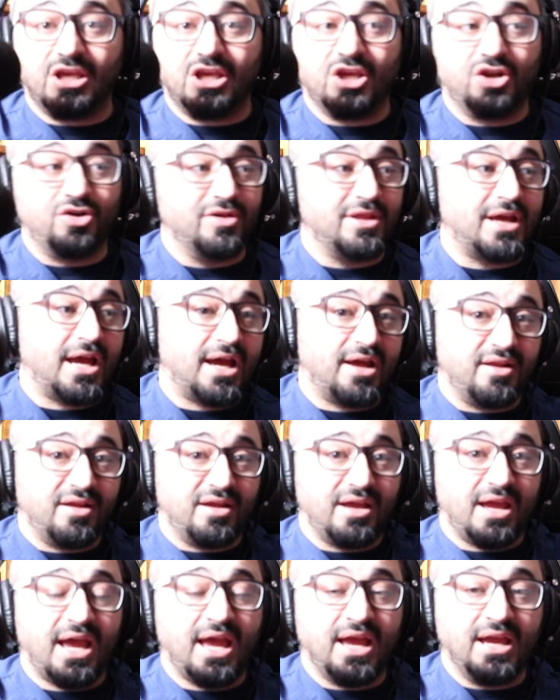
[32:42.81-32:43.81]
you know
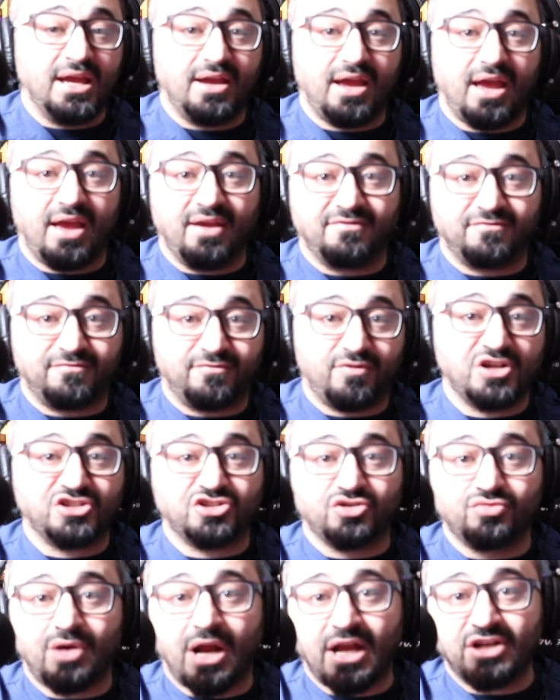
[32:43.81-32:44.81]
that a
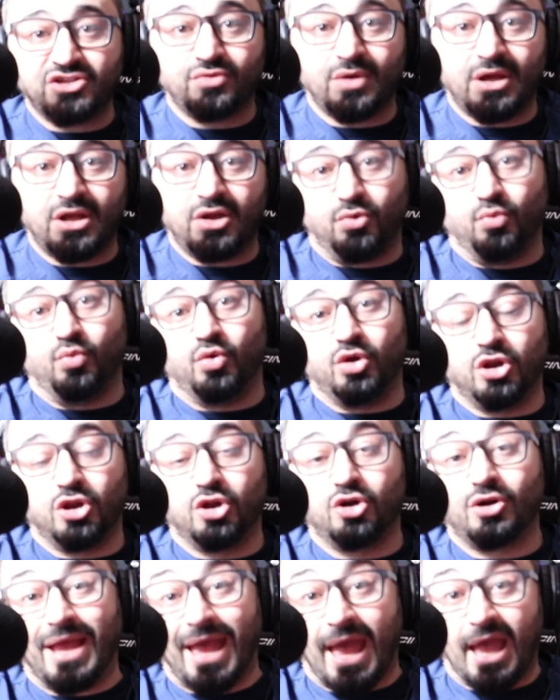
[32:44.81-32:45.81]
fresh graduate will
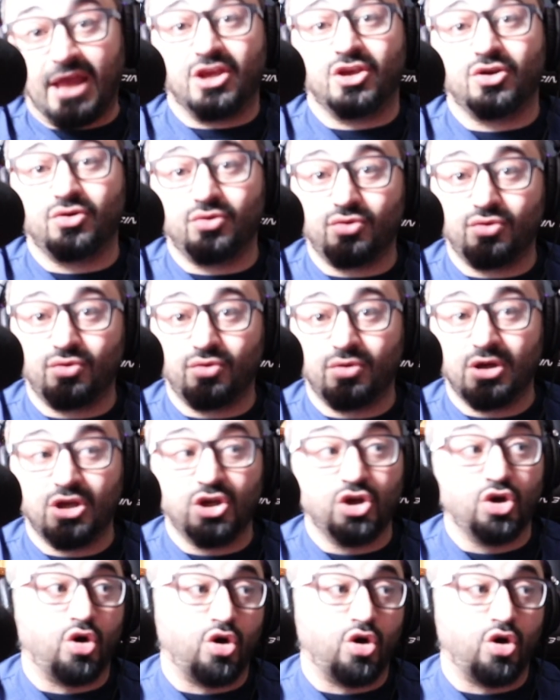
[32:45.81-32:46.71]
look at you,